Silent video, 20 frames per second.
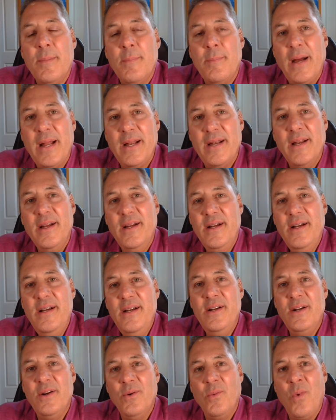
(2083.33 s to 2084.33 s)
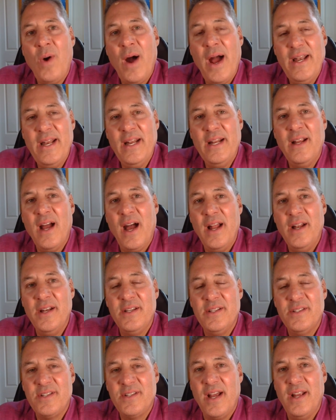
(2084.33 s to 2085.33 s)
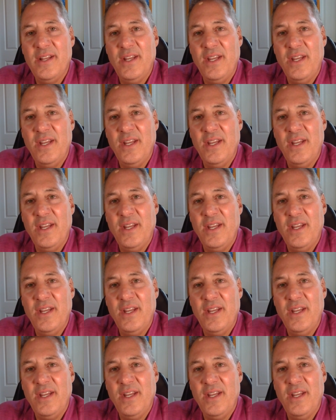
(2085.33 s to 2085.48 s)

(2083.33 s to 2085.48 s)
But why did God design